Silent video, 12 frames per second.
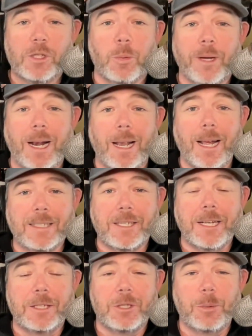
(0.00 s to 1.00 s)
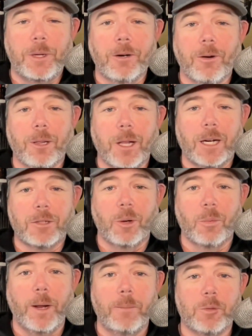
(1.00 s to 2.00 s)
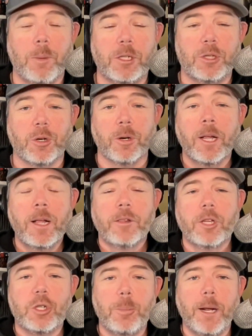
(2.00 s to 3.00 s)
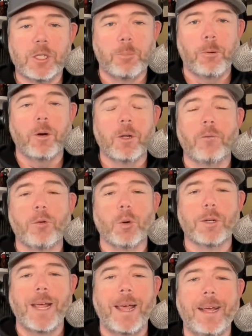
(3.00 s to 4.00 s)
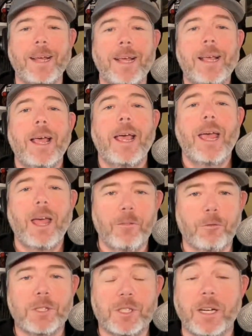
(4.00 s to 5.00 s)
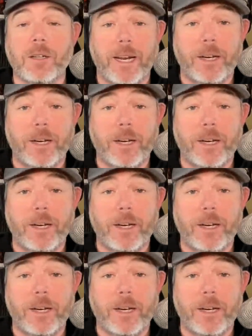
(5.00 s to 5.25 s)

So we got a lot to get to here on Locked On Rams. Make sure that you make us a part of your day every single day.